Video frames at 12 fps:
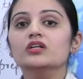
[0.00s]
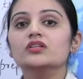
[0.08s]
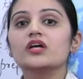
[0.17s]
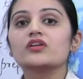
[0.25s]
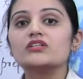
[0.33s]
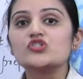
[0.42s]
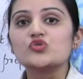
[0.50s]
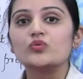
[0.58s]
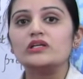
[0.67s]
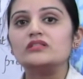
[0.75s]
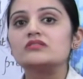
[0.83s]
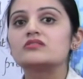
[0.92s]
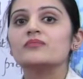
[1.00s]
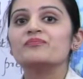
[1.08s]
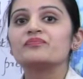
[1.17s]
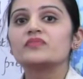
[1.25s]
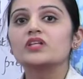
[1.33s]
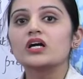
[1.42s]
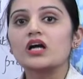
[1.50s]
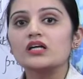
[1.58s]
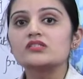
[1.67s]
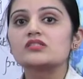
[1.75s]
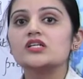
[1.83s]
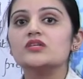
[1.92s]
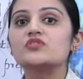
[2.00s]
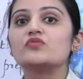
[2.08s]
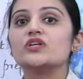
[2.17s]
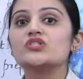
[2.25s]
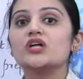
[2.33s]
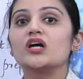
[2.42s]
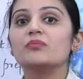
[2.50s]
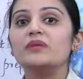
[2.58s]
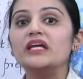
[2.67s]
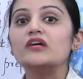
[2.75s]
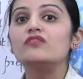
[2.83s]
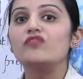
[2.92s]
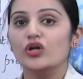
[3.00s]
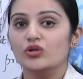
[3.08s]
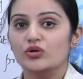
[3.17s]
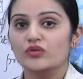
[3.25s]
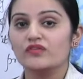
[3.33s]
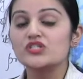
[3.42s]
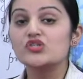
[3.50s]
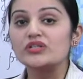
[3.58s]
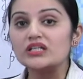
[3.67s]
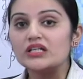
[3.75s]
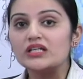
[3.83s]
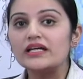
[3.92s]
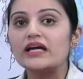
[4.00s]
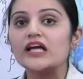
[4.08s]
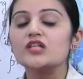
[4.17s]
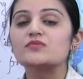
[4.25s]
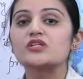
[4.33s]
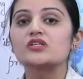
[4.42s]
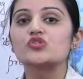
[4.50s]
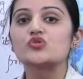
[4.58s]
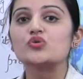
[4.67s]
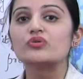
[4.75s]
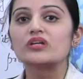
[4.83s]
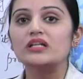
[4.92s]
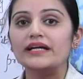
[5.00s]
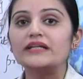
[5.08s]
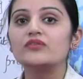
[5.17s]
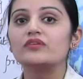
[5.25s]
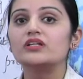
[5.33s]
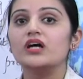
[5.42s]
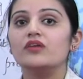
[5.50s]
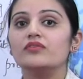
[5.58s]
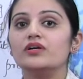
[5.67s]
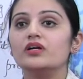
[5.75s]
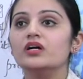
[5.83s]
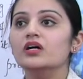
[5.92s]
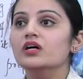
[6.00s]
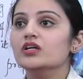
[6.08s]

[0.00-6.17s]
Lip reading: the rituals, the customs which are being followed, which really helps us to relate with our,